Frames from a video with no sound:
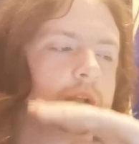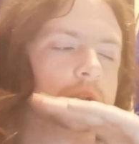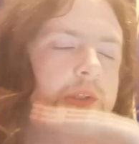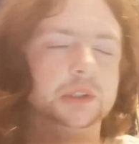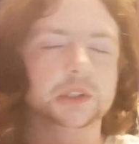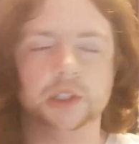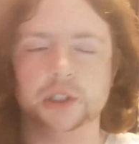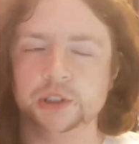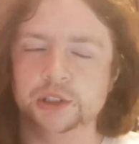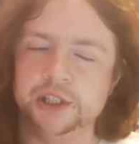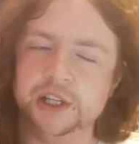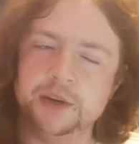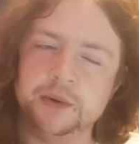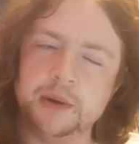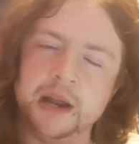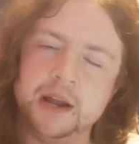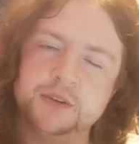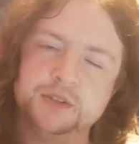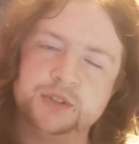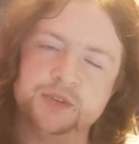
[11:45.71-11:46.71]
lull
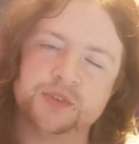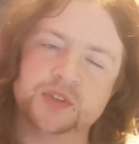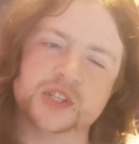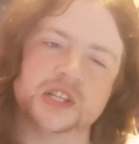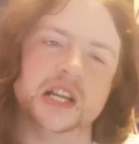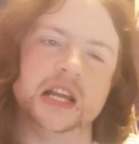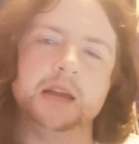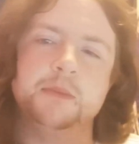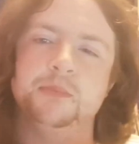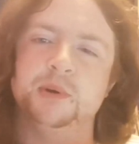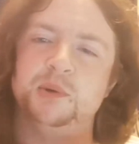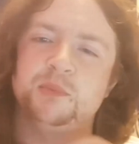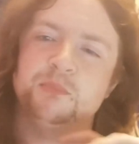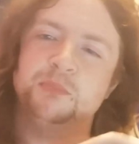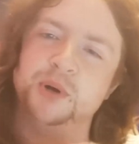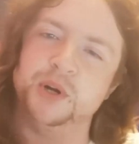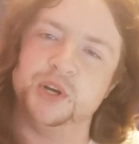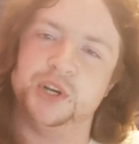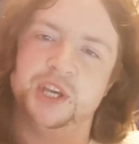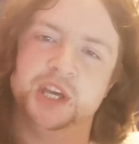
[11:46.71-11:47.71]
you out of sleep
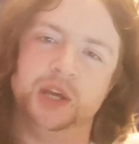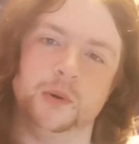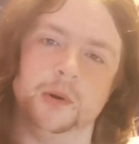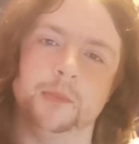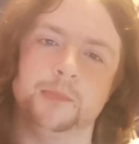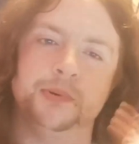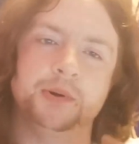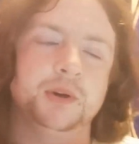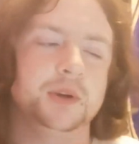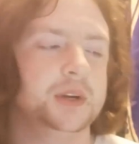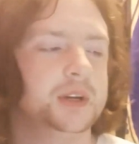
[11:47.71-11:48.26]
and perk you up